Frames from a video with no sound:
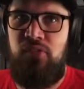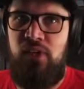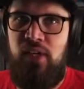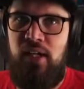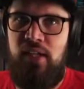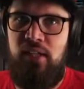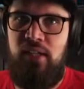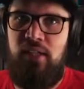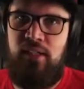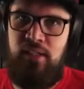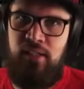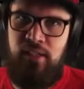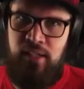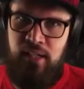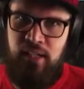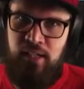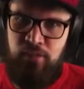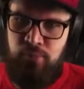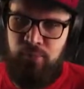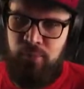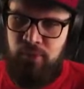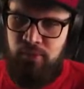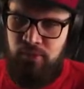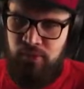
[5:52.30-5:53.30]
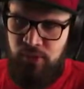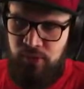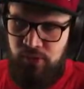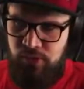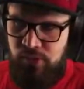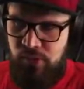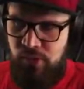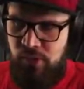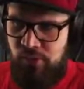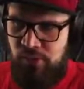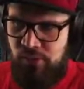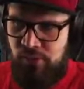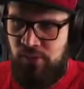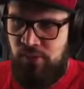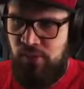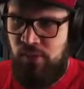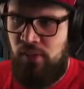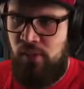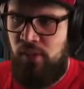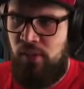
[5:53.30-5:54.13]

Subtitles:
find that it has been restocked.